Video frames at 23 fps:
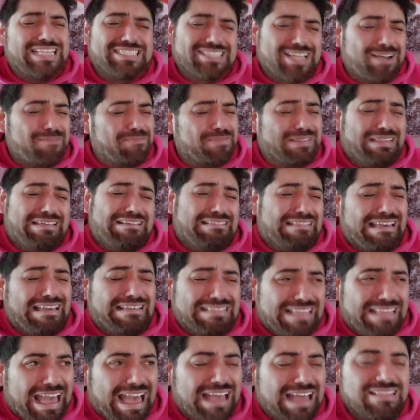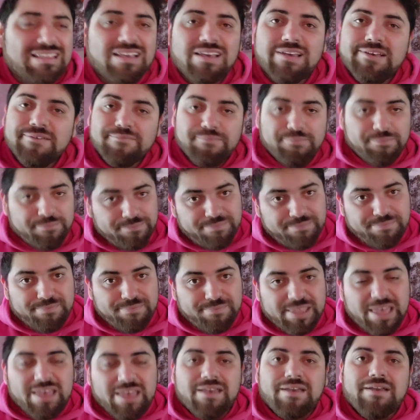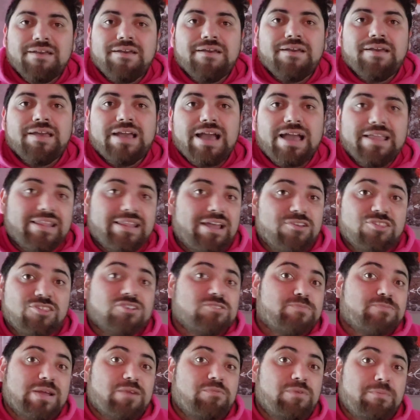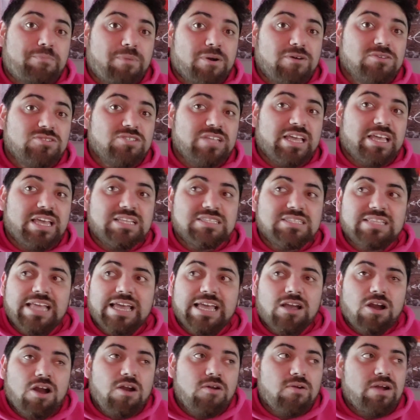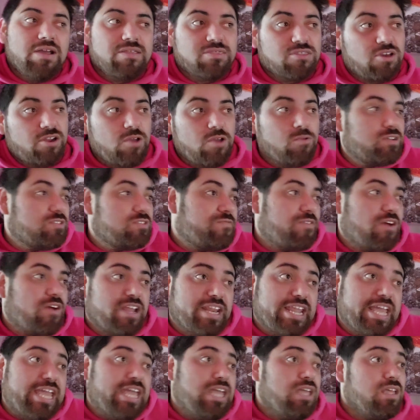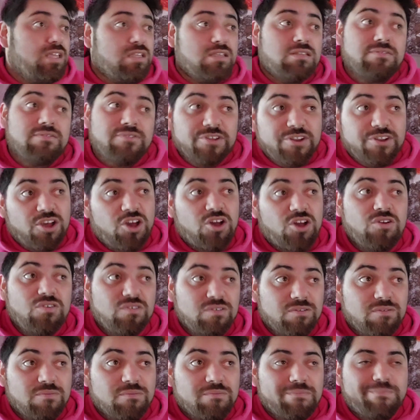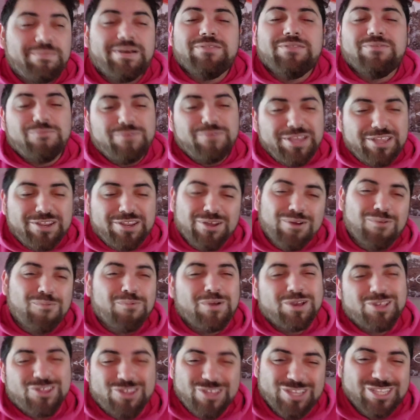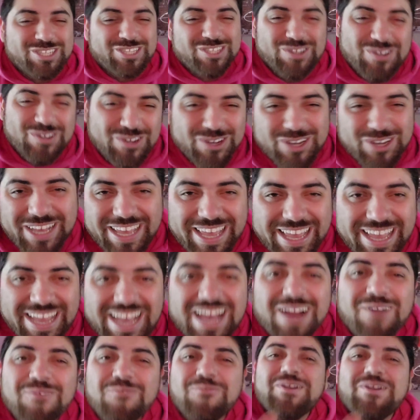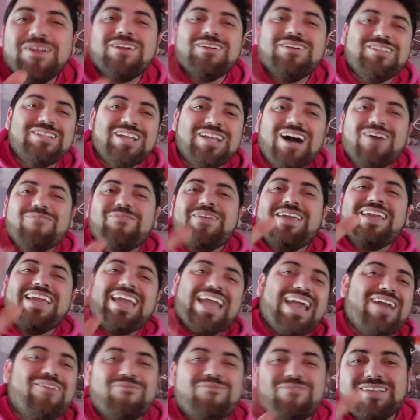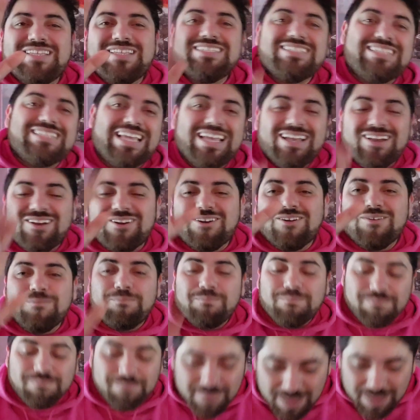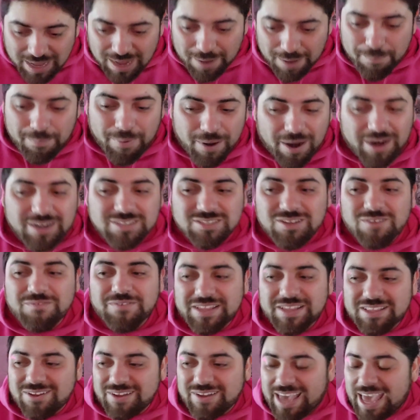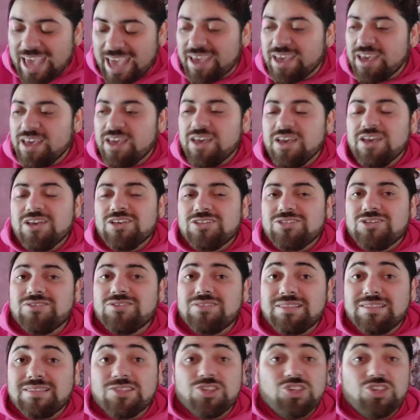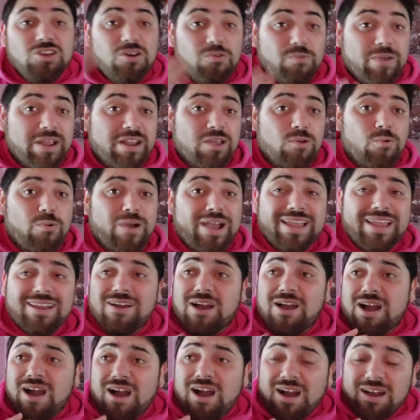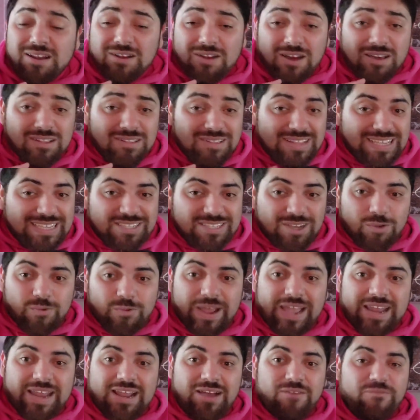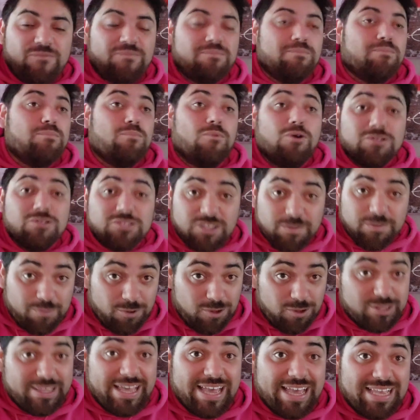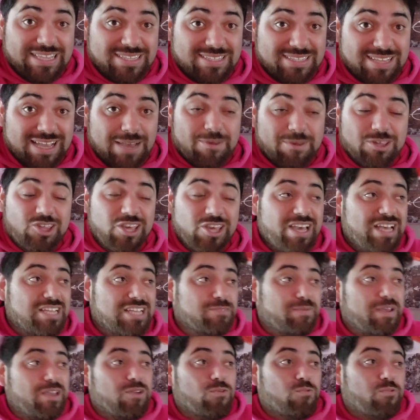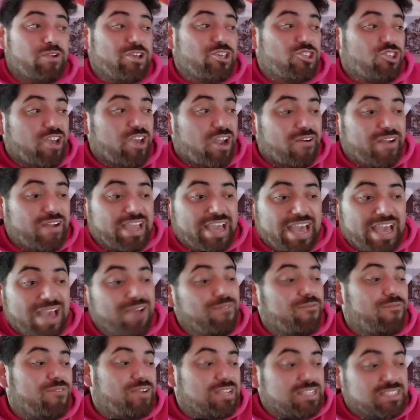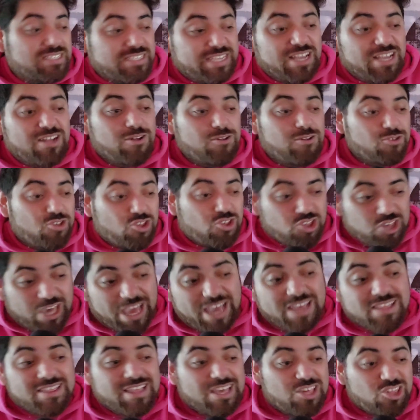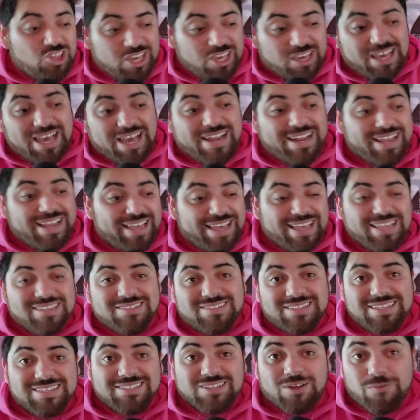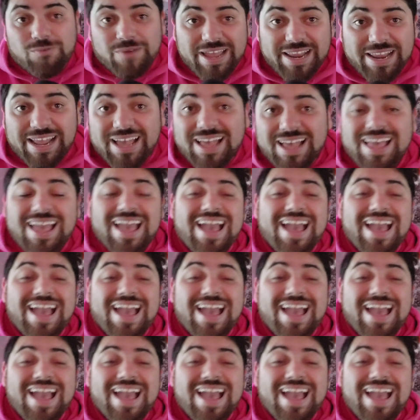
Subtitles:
something like that? And now just by reposting, it's like, oh, I thought it was funny, you know? But we know what she's doing and we are loving every single part of it, okay? So she already went on Lisa Rinna multiple days. I mean, she has been resharing every single shade that she can against Lisa Rinna.